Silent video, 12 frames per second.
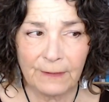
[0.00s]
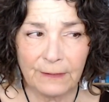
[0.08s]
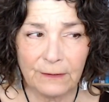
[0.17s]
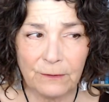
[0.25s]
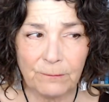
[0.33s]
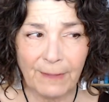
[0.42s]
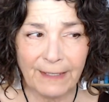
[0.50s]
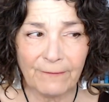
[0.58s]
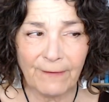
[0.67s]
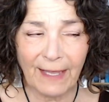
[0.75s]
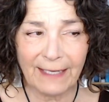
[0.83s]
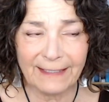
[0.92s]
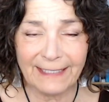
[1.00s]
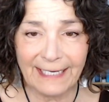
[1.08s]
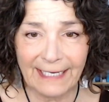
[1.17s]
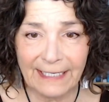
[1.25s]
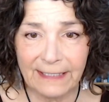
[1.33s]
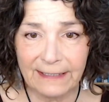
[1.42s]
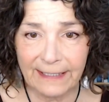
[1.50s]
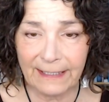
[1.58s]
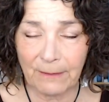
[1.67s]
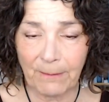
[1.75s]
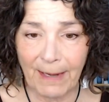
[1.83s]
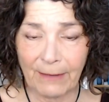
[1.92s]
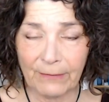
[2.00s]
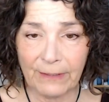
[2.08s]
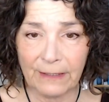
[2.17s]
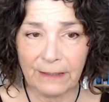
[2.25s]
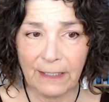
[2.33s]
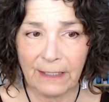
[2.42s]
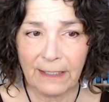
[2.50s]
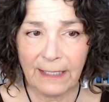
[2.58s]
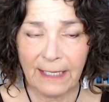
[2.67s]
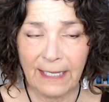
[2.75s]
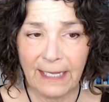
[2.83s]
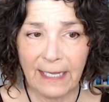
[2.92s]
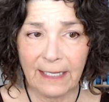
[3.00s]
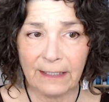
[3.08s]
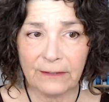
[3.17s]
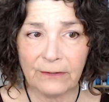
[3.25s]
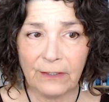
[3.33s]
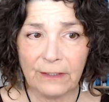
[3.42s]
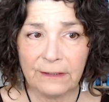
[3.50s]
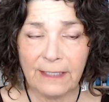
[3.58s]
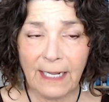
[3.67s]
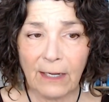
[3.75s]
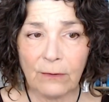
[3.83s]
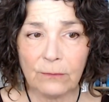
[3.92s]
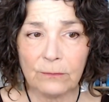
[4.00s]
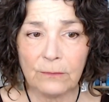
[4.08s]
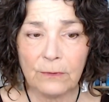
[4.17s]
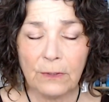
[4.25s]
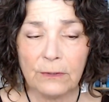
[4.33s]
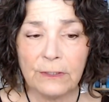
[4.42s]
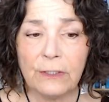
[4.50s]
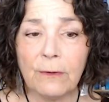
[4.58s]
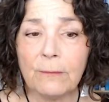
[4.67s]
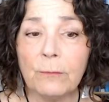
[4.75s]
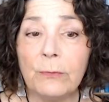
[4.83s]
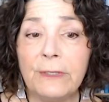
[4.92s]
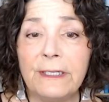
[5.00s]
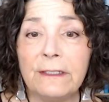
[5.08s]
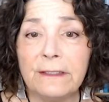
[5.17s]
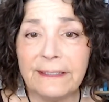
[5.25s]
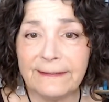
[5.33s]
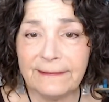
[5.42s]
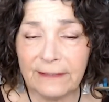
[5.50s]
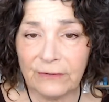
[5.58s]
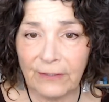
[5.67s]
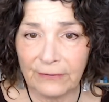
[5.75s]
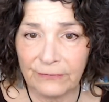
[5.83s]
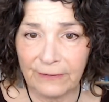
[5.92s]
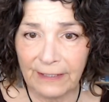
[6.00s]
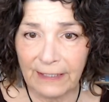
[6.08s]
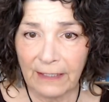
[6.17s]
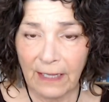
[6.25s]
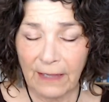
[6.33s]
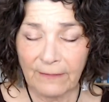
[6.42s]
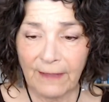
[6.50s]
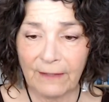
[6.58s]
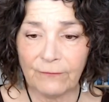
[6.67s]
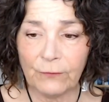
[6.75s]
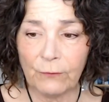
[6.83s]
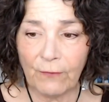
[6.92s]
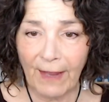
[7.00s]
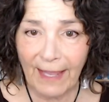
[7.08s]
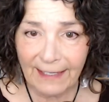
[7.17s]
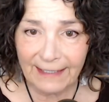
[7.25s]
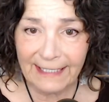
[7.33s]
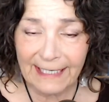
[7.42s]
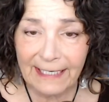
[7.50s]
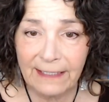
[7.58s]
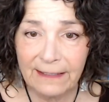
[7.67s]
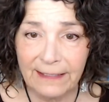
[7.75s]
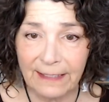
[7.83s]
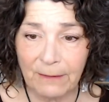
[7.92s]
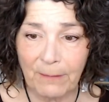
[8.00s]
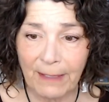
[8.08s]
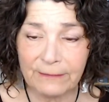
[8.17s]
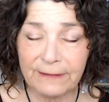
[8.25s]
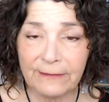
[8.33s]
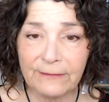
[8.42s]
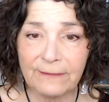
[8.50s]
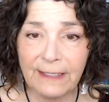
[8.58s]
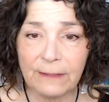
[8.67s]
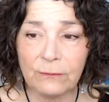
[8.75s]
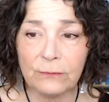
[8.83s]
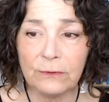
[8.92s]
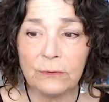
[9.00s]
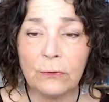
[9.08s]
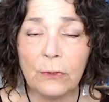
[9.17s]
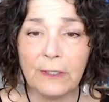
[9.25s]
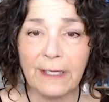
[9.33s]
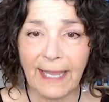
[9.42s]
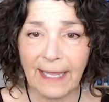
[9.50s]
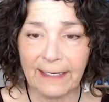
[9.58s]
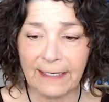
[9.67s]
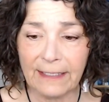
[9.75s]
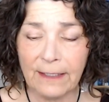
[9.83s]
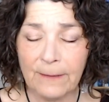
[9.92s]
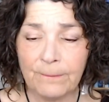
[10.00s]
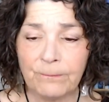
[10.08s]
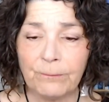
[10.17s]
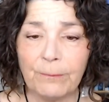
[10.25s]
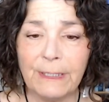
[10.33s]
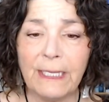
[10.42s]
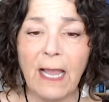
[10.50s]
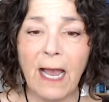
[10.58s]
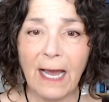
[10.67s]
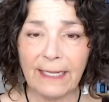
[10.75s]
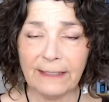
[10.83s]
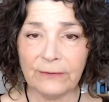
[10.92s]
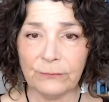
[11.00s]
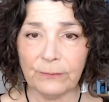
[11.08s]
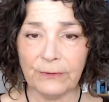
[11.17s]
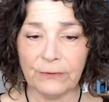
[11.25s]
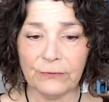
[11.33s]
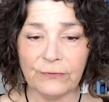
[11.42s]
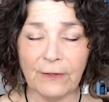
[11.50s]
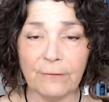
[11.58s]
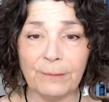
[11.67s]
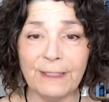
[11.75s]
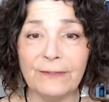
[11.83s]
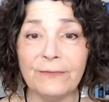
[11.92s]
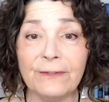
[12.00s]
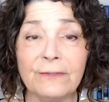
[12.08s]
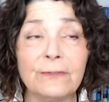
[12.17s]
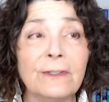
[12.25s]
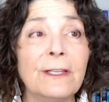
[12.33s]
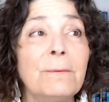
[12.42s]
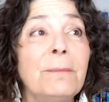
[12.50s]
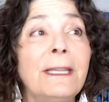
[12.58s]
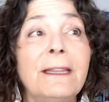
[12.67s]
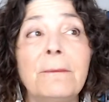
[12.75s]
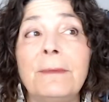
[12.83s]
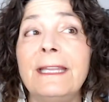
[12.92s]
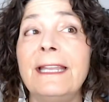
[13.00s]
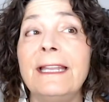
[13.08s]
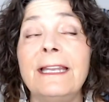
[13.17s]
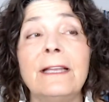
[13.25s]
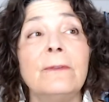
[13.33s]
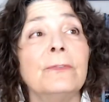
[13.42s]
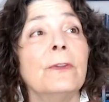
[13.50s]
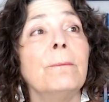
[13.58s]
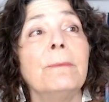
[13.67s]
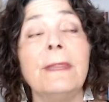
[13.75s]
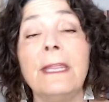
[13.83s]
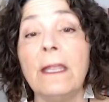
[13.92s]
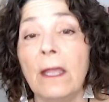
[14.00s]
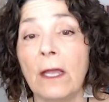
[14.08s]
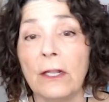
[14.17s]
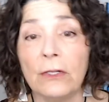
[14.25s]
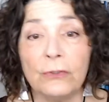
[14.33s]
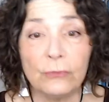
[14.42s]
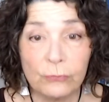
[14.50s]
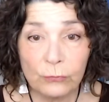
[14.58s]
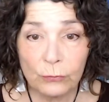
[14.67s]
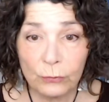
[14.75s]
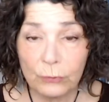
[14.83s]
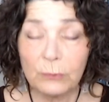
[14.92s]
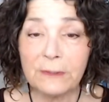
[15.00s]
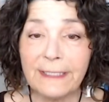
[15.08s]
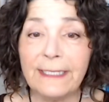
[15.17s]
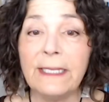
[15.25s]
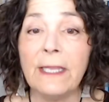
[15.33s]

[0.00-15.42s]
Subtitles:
You may have had an inkling about it, and now, I'm really suggesting that if you've had an inkling about this, then look at it. Be honest with yourself, because this can be the beginning of something truly